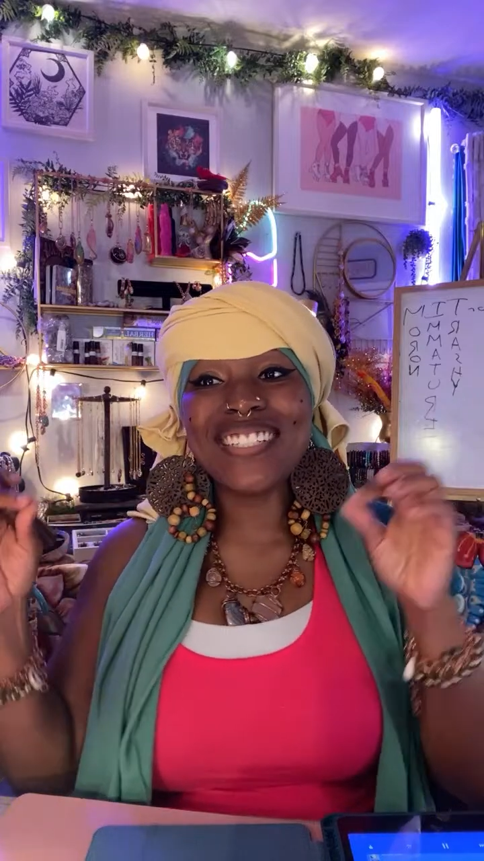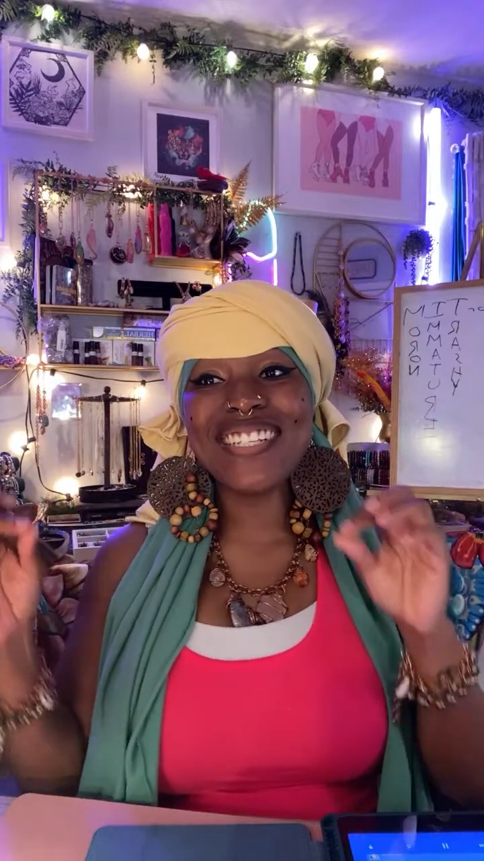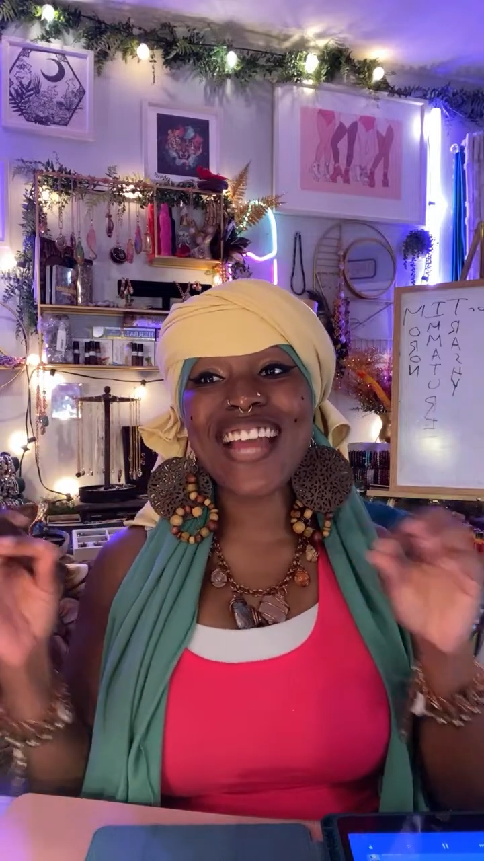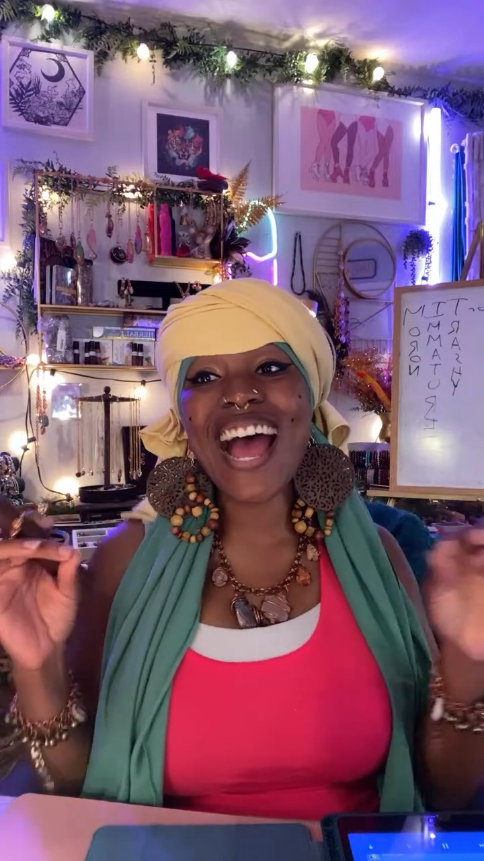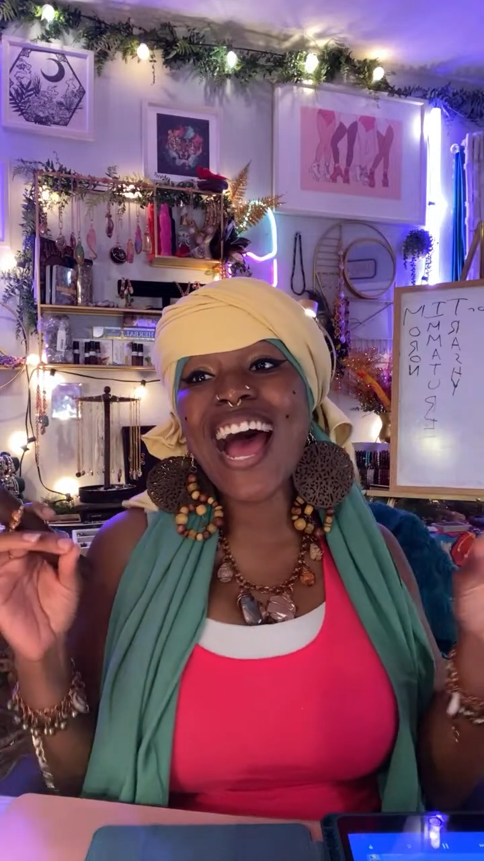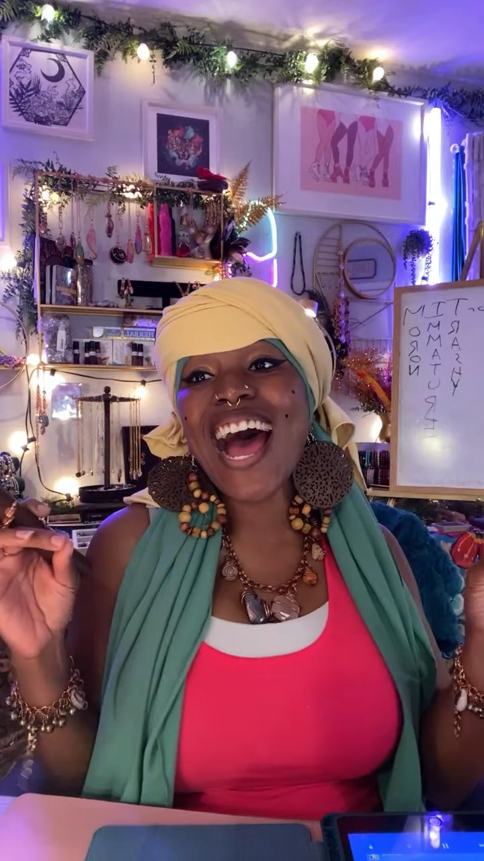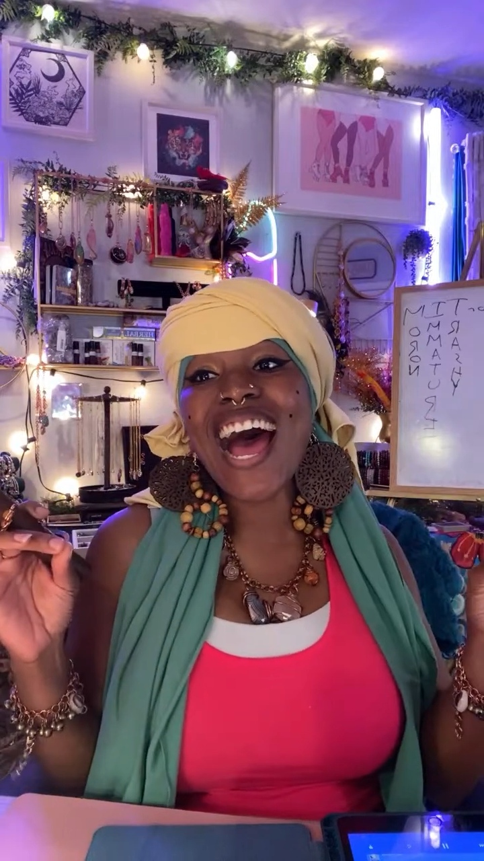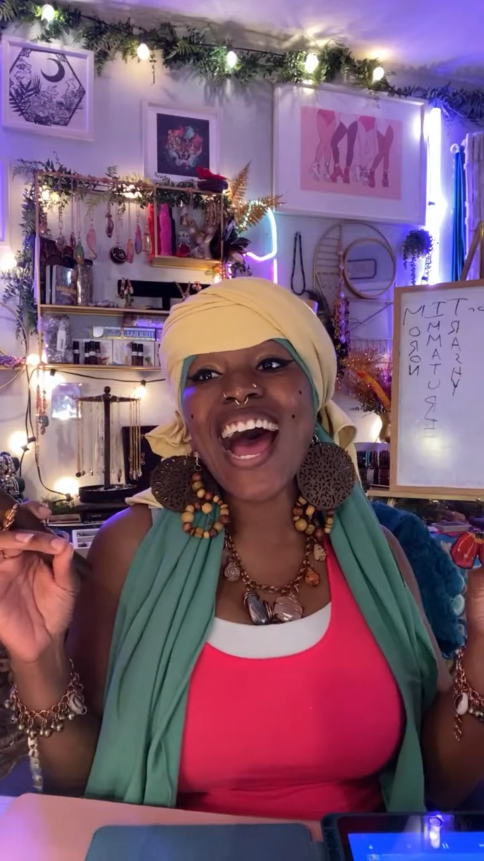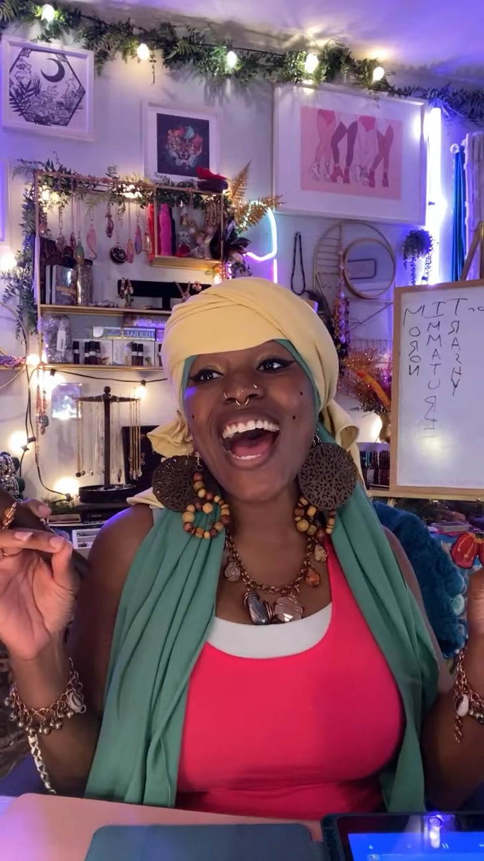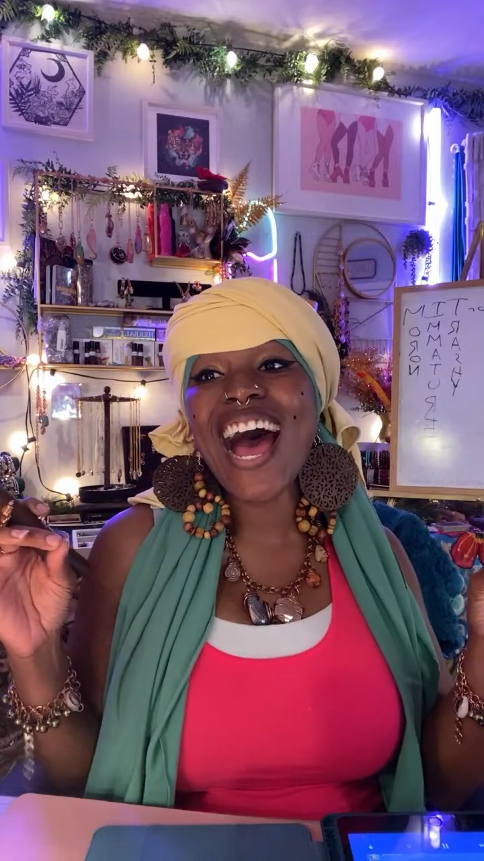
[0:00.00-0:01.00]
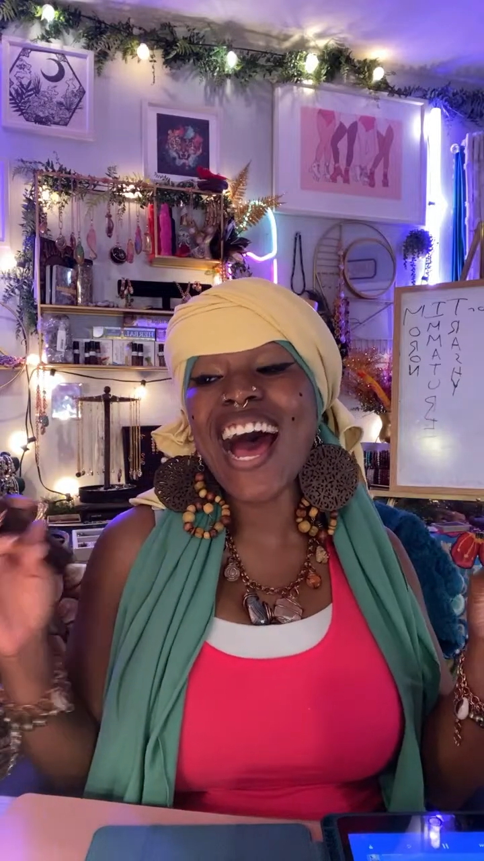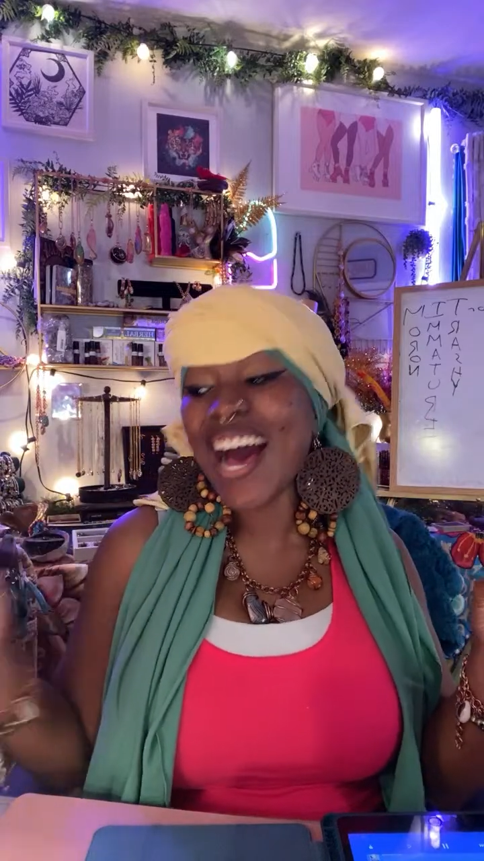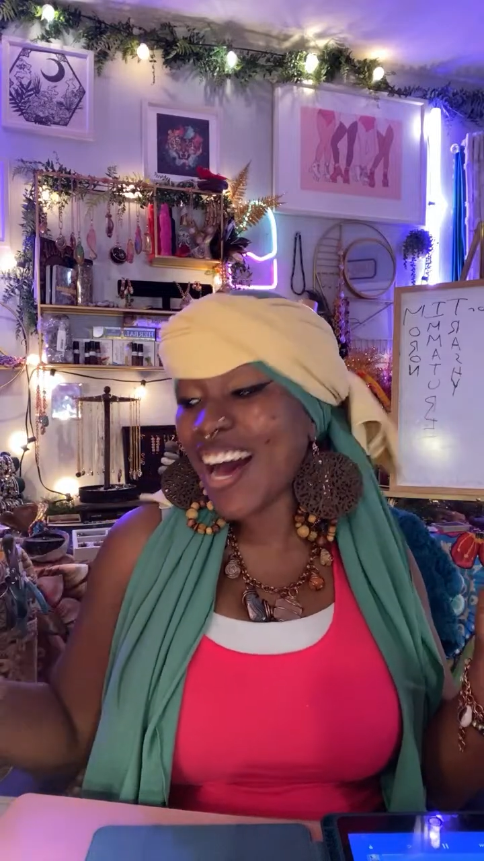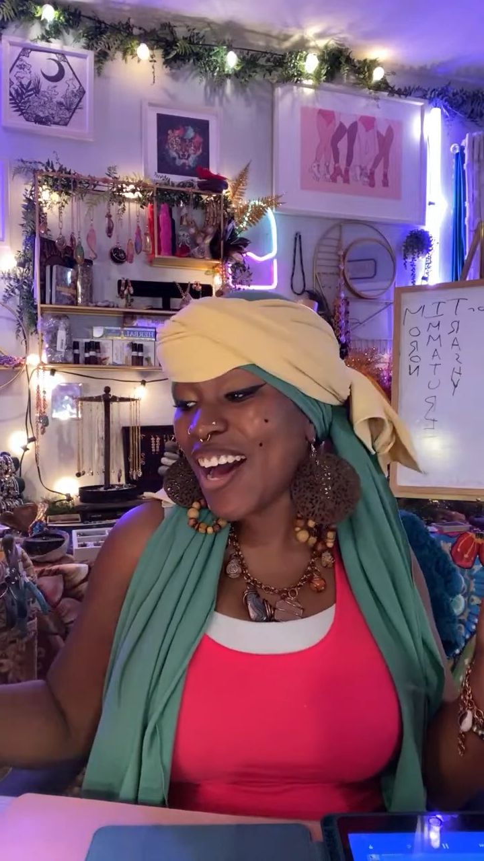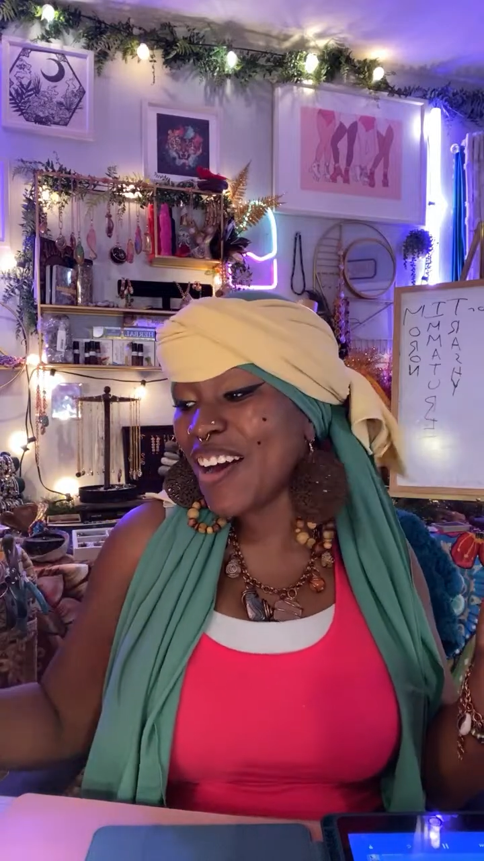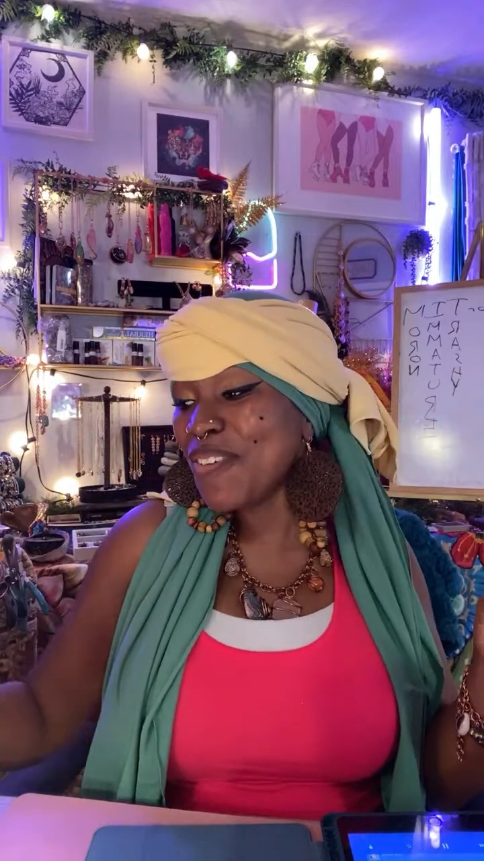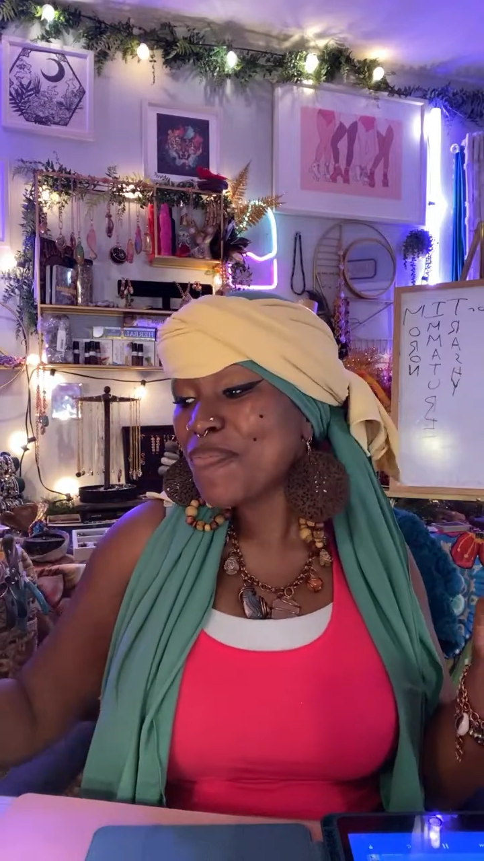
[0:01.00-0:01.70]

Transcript: now.